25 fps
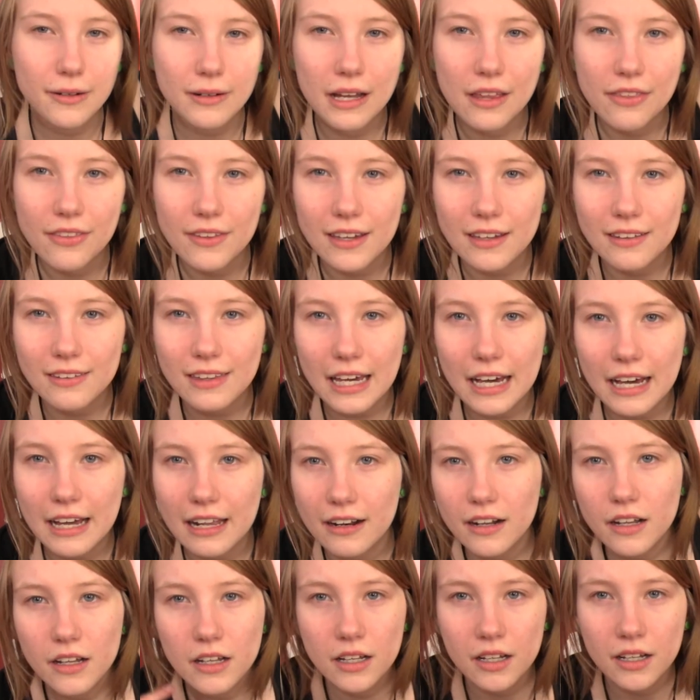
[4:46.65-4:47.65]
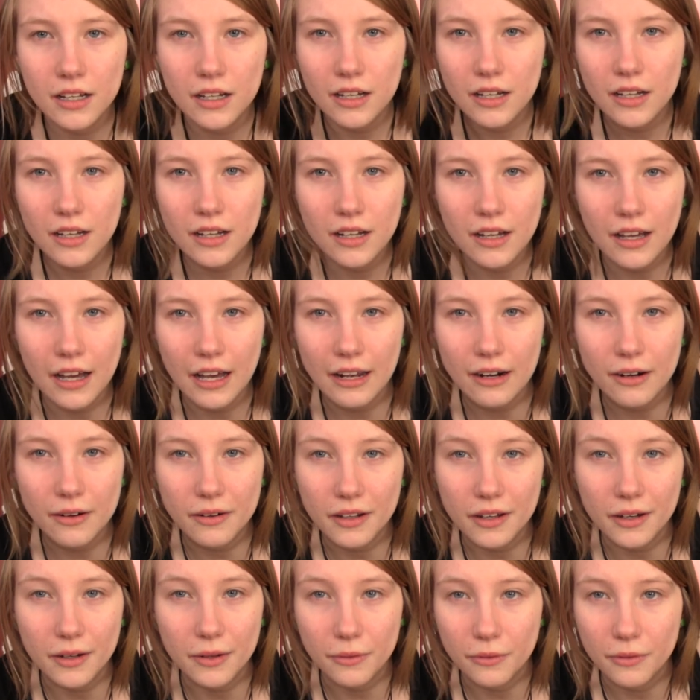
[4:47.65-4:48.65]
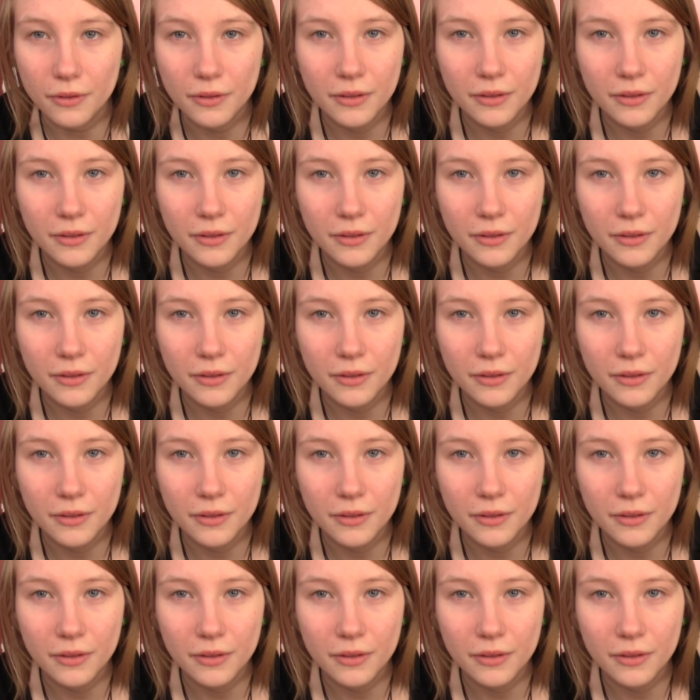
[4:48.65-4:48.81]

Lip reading: I think that? I don't know.